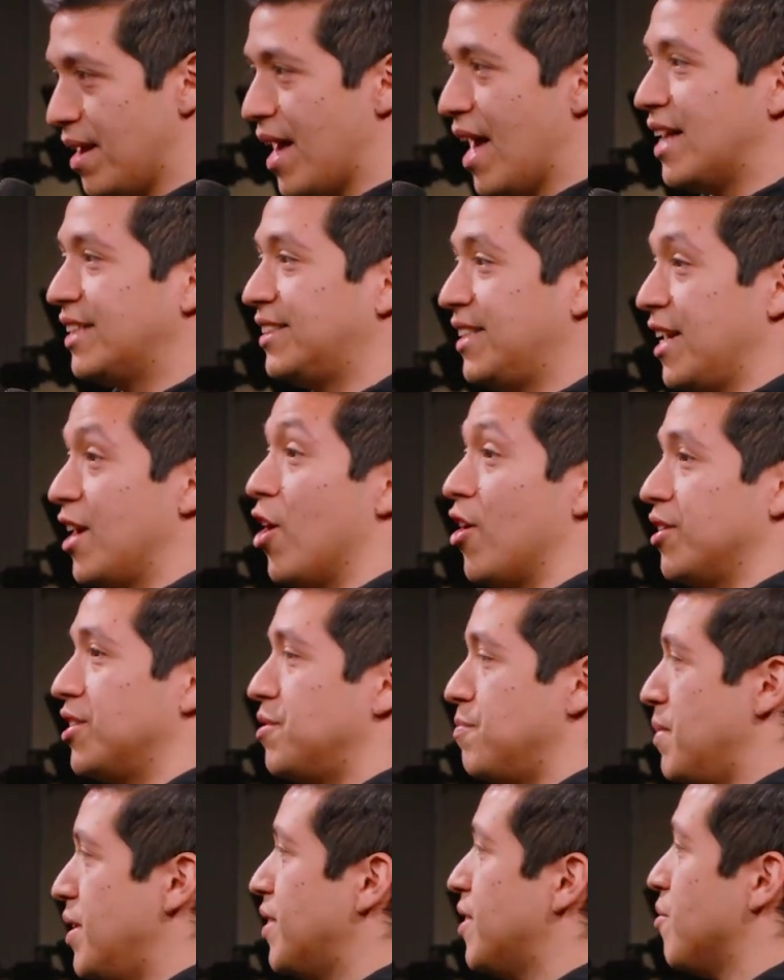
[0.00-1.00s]
as they are,
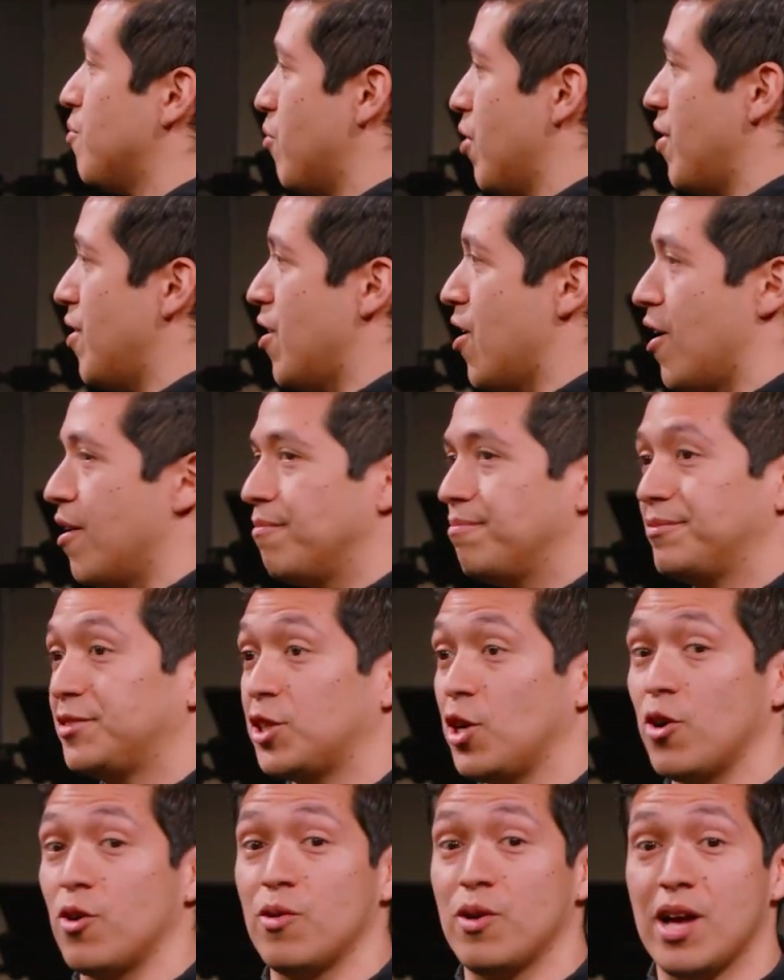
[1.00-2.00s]
to meet them where they are.
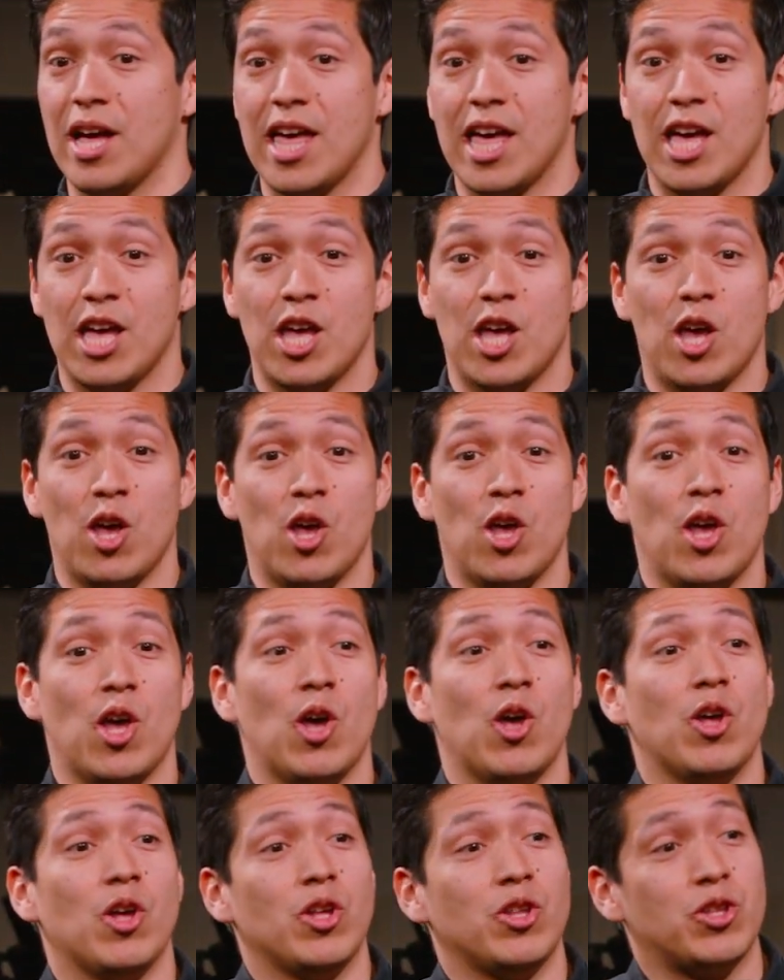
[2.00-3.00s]
So
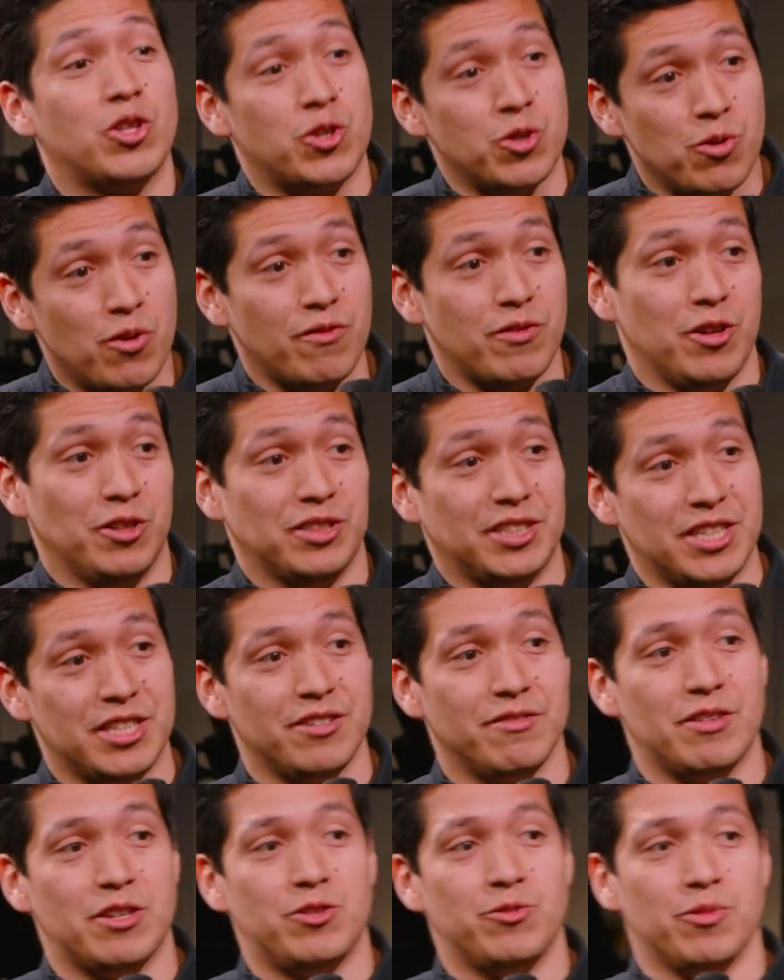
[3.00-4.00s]
two of those
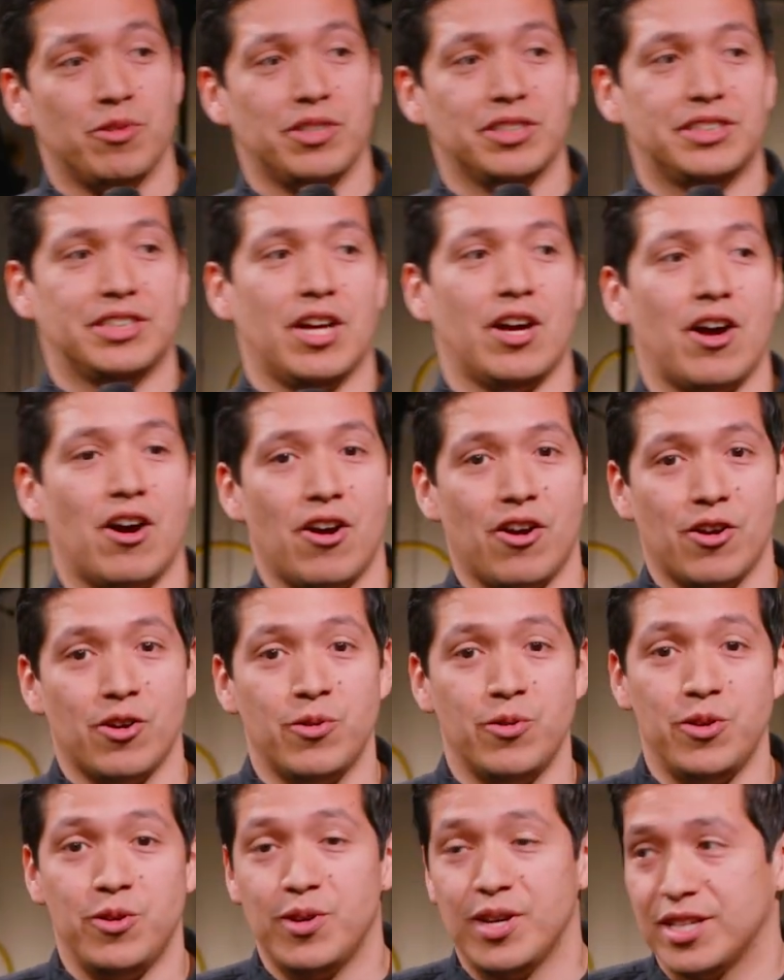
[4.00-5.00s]
individuals are
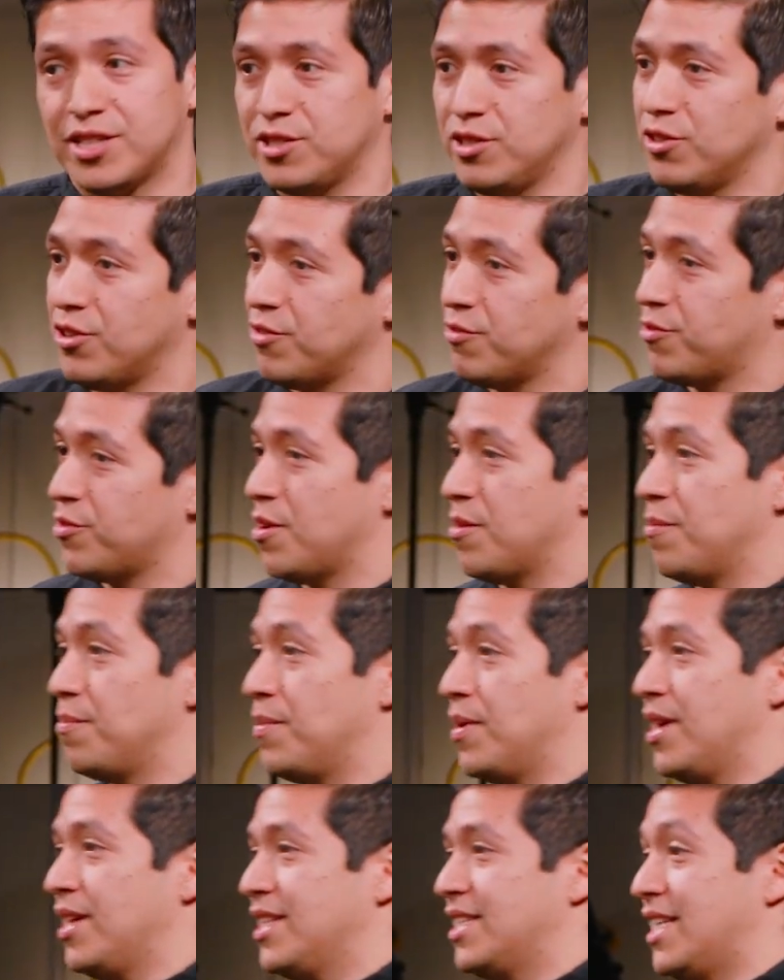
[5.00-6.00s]
who you get to learn
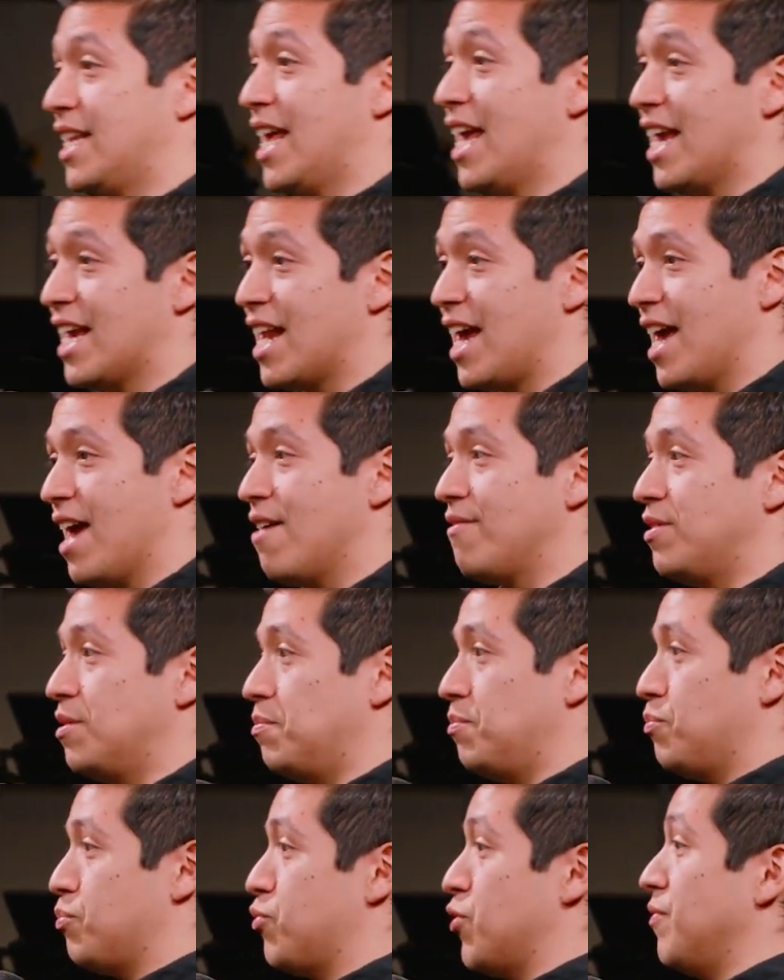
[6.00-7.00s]
from today, and I have the
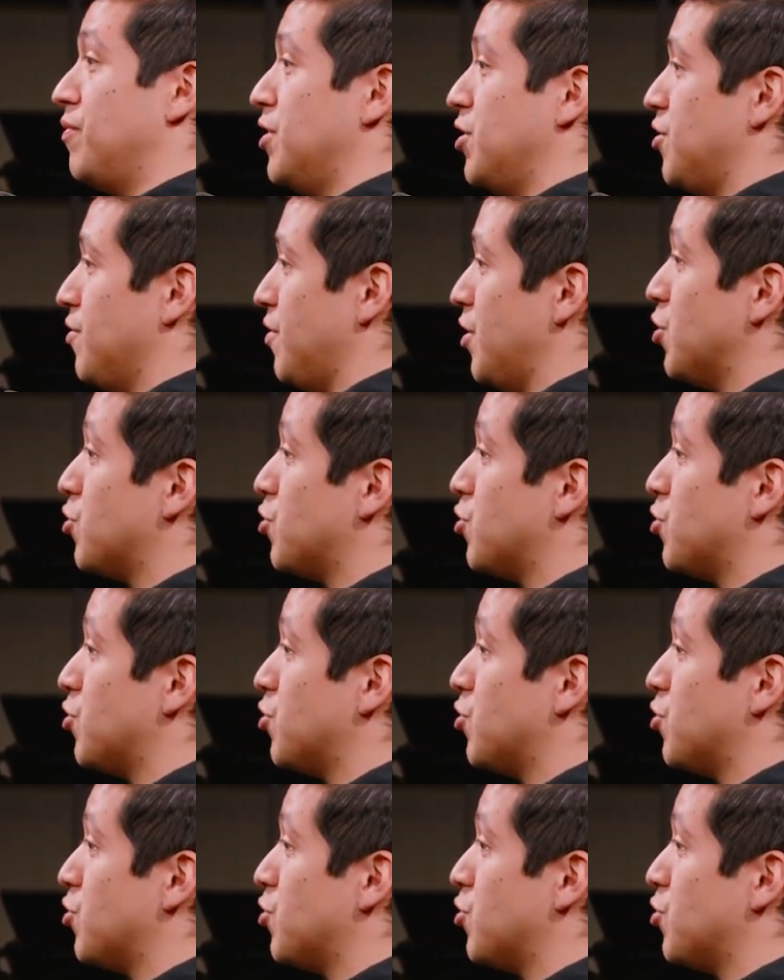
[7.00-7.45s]
privilege of